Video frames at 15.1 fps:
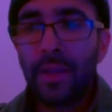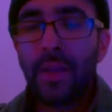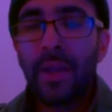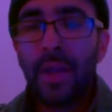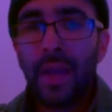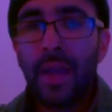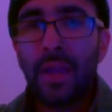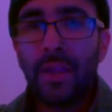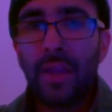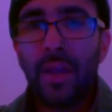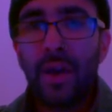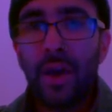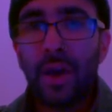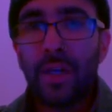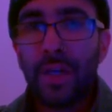And
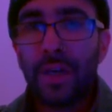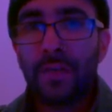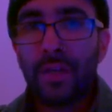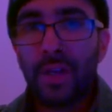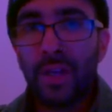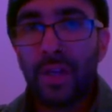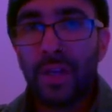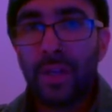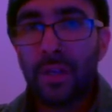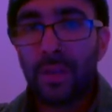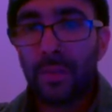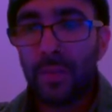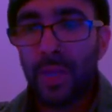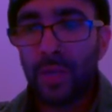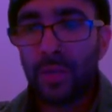they are definitely
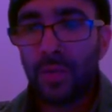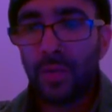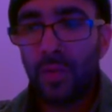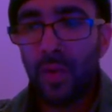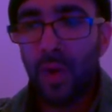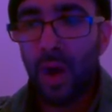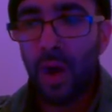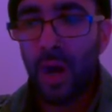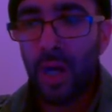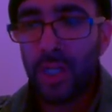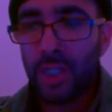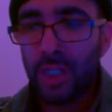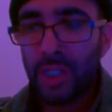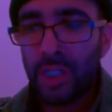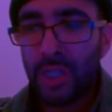something to
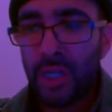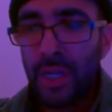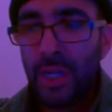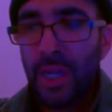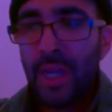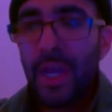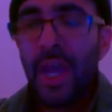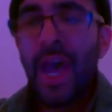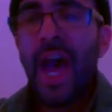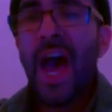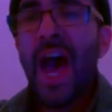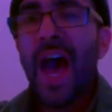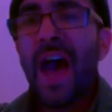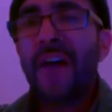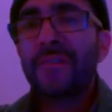watch.
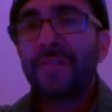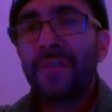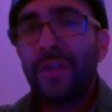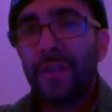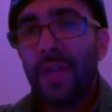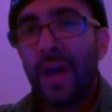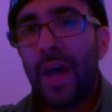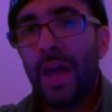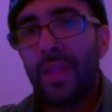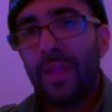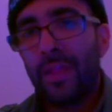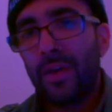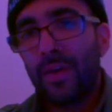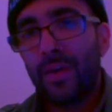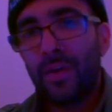After that,
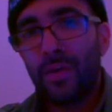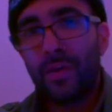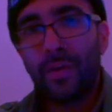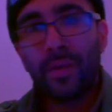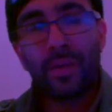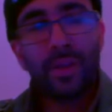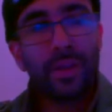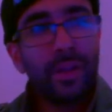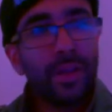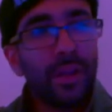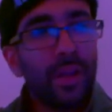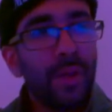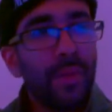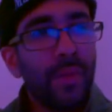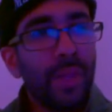though,
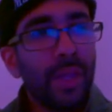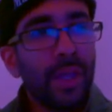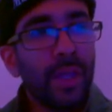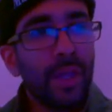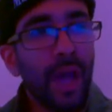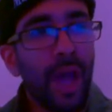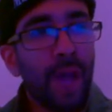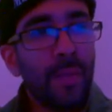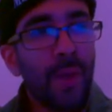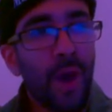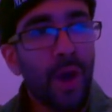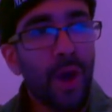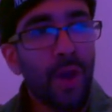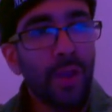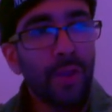something I
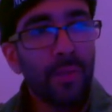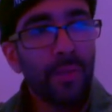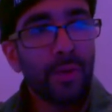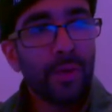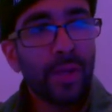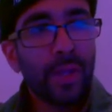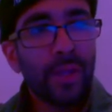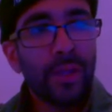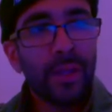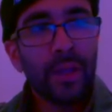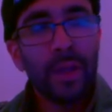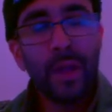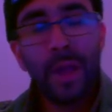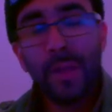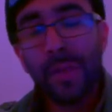bought on the
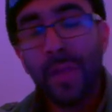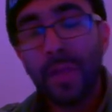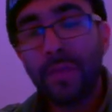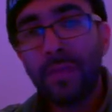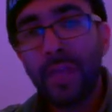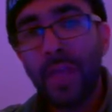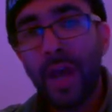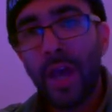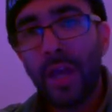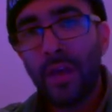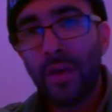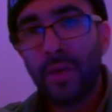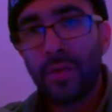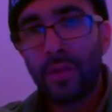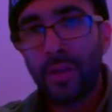pre-sale, I believe the
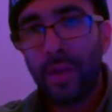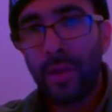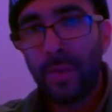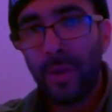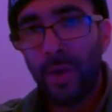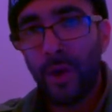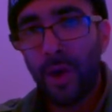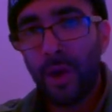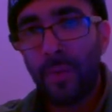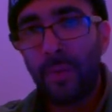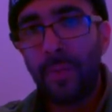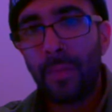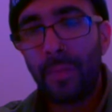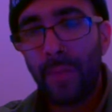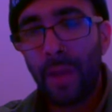ICO is coming on
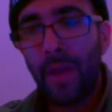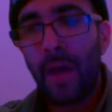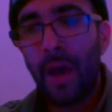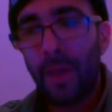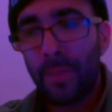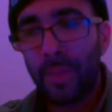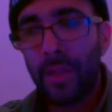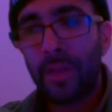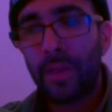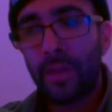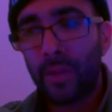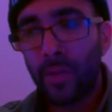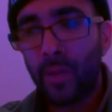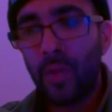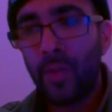up
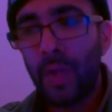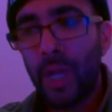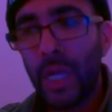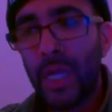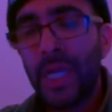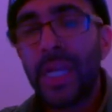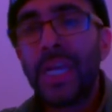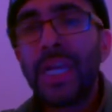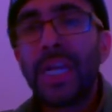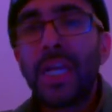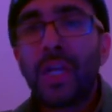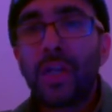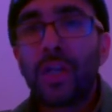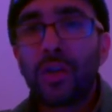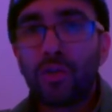soon,
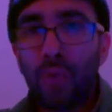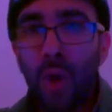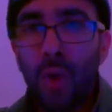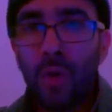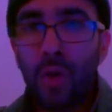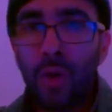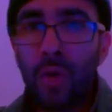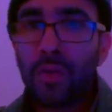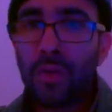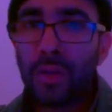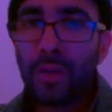XRONOS.